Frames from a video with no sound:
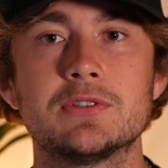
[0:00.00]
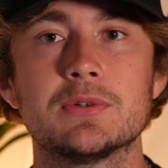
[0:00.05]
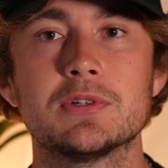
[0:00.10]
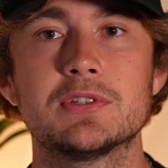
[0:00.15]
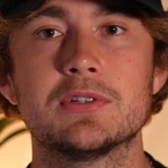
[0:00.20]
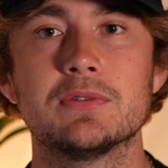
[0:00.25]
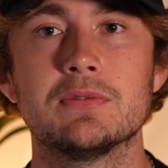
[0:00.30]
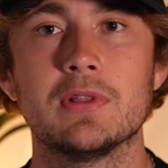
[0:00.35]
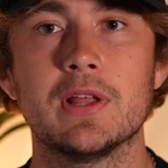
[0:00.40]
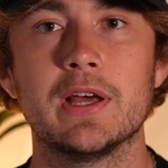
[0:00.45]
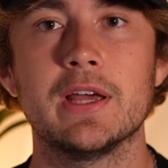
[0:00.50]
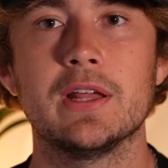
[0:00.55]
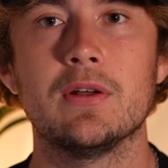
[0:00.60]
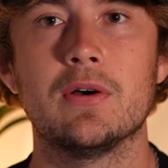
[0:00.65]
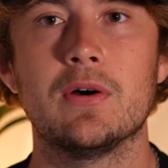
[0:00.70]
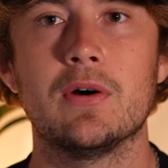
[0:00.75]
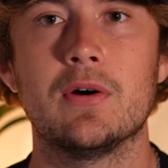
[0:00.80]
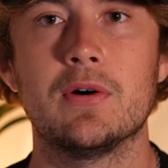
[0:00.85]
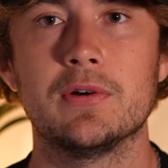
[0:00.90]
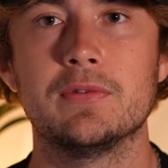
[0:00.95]
source of
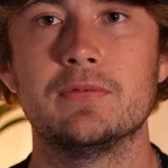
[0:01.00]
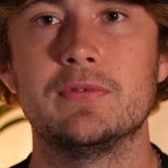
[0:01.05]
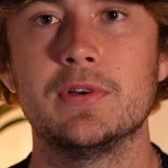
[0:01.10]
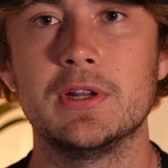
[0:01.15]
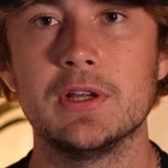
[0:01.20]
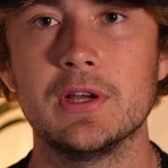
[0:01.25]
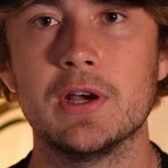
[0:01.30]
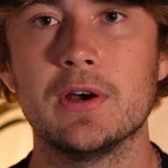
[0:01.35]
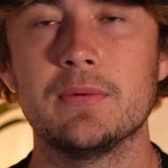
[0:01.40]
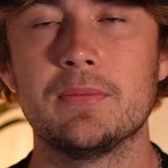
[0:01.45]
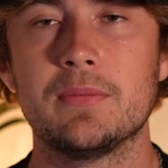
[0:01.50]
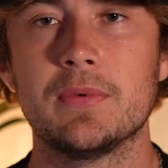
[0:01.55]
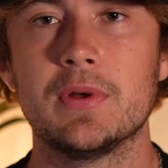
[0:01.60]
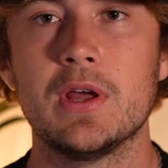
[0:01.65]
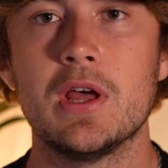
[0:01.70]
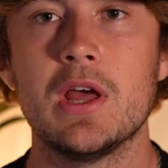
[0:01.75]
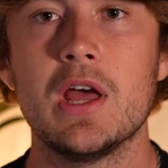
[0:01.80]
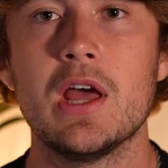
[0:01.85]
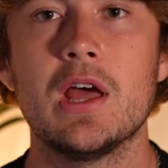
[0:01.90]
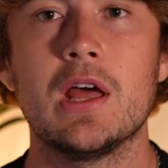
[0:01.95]
light on video.
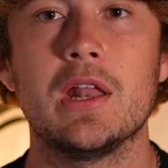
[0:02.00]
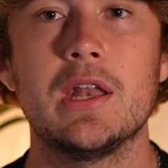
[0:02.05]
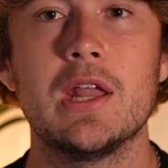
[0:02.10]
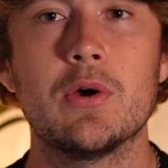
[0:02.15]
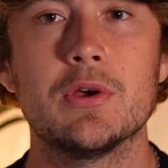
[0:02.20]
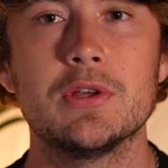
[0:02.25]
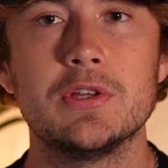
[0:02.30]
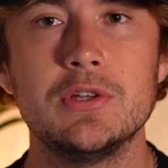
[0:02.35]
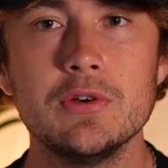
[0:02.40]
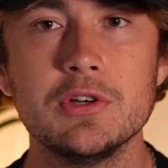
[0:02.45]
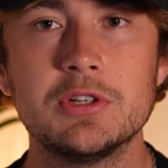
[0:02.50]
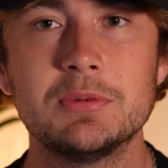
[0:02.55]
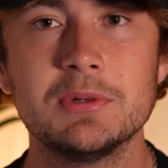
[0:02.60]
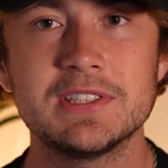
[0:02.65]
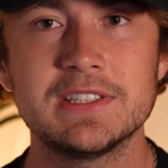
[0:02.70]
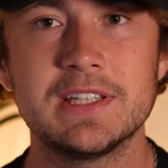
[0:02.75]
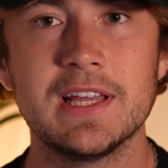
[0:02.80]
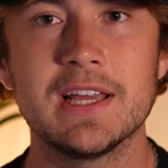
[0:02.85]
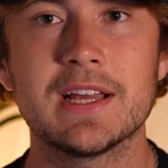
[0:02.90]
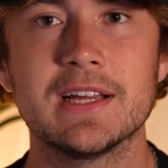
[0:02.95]
Now, a huge
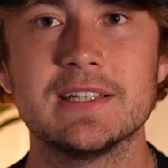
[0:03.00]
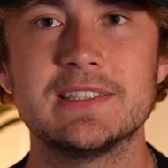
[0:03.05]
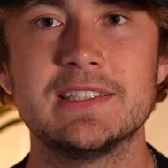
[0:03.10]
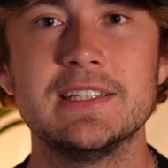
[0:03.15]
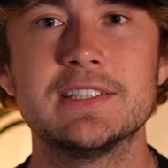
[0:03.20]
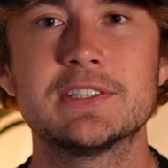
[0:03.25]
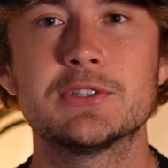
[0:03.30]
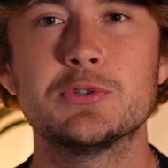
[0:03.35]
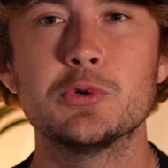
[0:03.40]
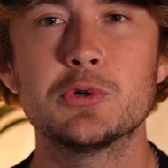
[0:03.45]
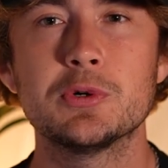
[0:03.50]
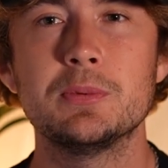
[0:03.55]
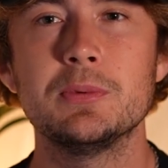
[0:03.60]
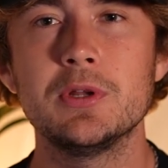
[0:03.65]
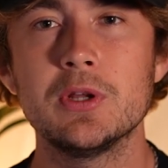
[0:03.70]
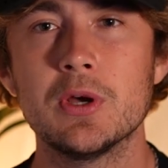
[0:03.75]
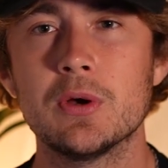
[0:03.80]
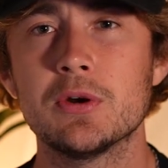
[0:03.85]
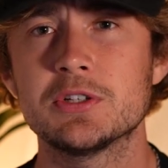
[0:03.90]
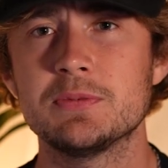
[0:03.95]
mistake I see Skool
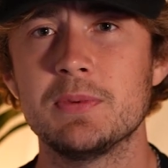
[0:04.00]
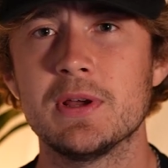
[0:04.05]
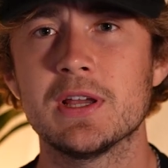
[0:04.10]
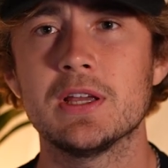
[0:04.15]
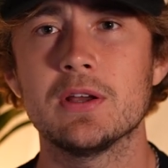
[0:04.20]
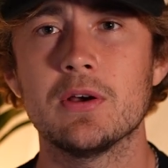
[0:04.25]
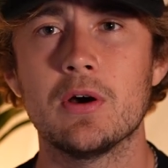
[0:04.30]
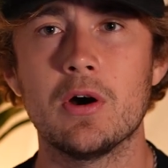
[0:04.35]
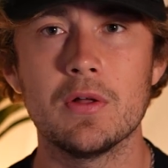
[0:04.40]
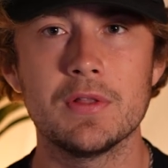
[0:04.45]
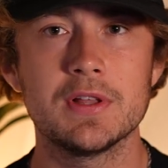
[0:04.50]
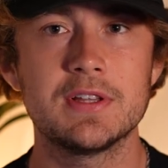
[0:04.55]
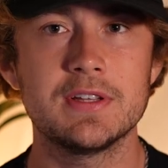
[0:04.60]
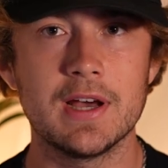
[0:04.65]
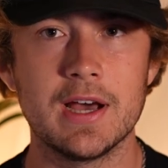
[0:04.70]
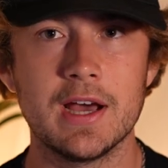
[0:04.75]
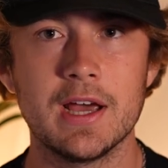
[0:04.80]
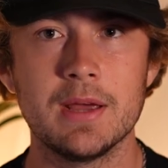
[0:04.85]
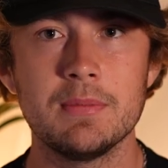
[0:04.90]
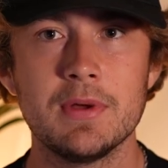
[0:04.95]
community owners making all the
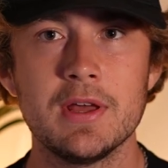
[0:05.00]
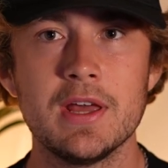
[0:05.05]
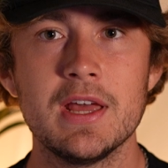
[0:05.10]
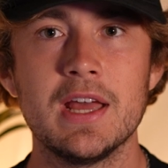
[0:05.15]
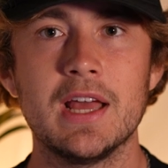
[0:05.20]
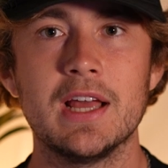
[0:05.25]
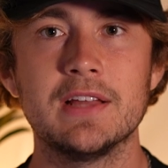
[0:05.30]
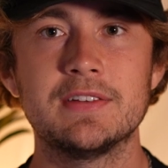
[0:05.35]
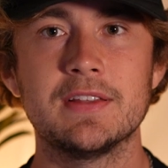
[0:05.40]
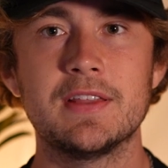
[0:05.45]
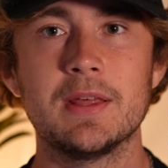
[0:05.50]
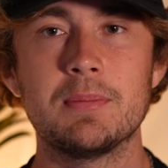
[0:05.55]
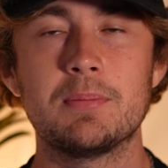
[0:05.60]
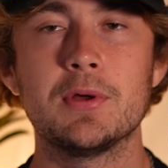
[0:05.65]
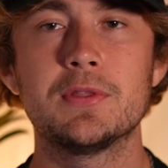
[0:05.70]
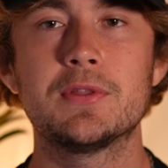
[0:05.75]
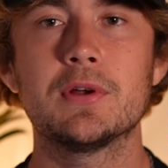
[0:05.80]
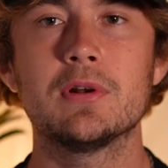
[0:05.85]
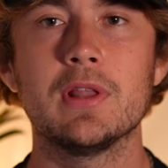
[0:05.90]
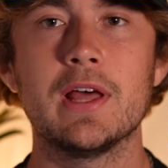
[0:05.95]
time is that they
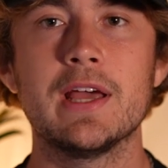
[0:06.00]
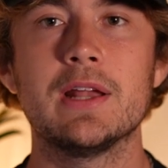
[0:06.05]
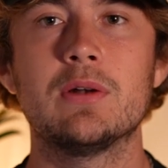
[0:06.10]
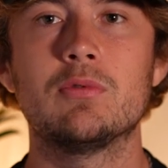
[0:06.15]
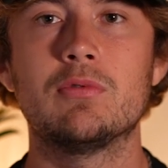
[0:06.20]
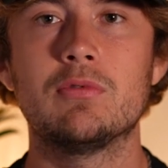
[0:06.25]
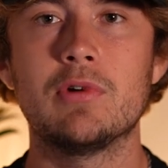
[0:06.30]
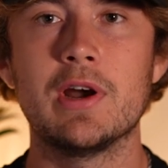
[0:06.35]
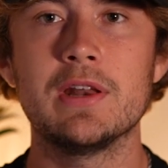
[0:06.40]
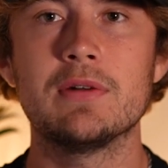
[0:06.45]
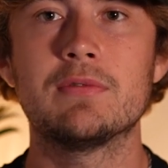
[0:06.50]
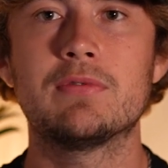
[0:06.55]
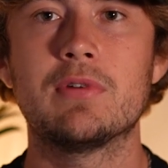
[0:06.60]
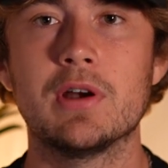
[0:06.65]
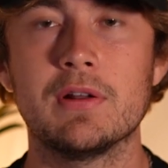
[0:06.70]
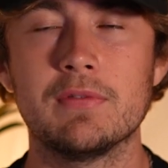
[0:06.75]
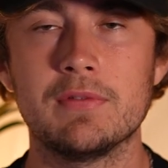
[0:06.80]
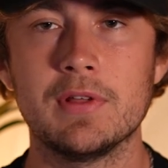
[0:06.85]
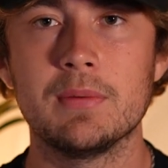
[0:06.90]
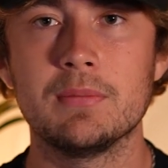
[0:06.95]
put their light right in
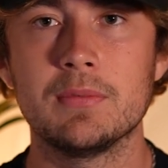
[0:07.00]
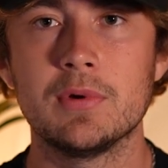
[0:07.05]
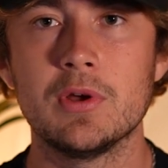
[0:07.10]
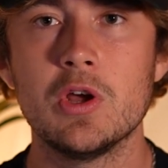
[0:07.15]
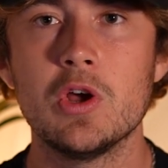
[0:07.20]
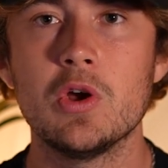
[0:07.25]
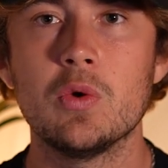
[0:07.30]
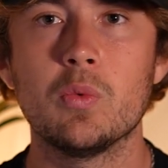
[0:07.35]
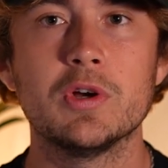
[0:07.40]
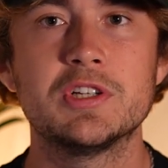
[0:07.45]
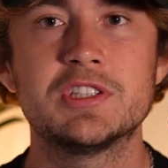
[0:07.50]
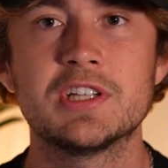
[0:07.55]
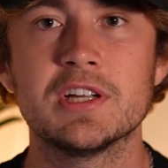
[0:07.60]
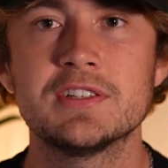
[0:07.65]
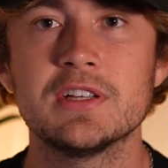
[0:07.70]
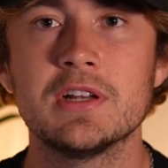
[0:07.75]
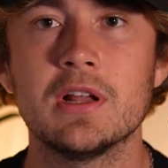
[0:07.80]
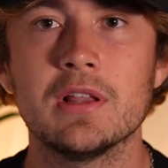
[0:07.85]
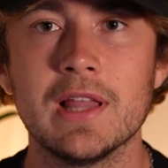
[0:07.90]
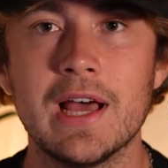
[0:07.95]
front of them, which
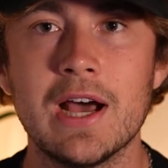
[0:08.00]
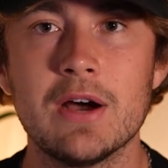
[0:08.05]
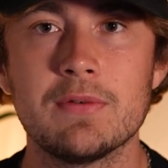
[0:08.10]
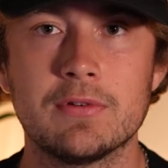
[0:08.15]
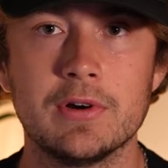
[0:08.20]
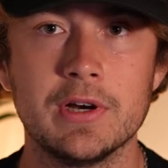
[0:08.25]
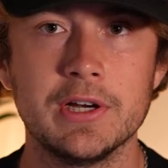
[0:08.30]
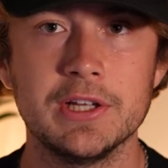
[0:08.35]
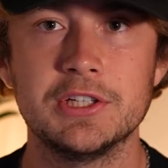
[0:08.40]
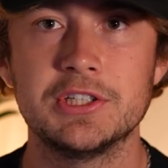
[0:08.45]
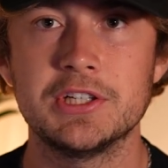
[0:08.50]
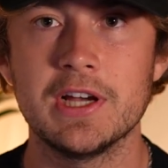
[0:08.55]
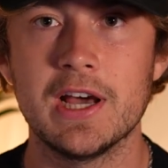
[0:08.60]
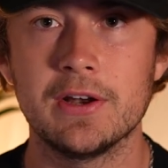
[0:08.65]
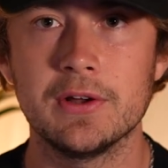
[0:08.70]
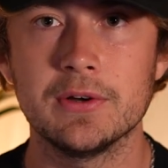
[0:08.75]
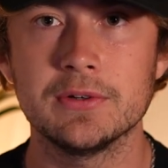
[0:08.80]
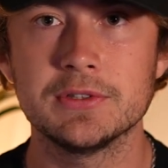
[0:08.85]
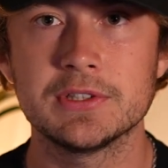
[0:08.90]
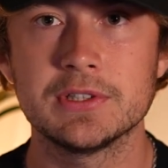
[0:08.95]
doesn't allow for any
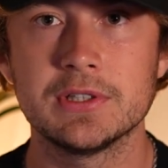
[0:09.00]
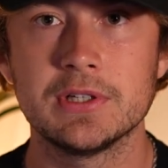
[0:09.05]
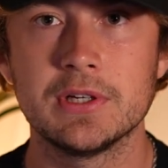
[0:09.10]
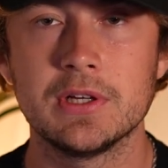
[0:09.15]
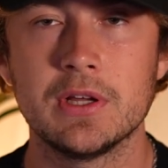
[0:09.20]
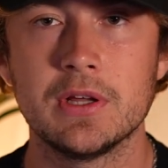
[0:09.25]
shadows.